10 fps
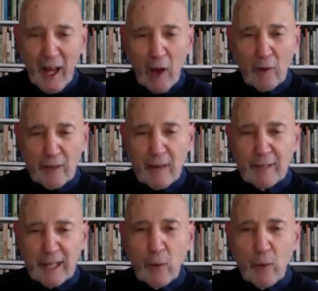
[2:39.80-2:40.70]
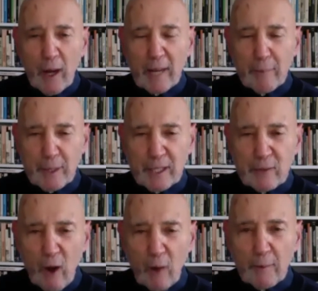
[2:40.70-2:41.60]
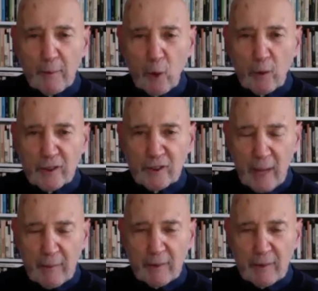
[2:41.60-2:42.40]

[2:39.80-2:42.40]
hopefully everything working pretty well, but we're all the same.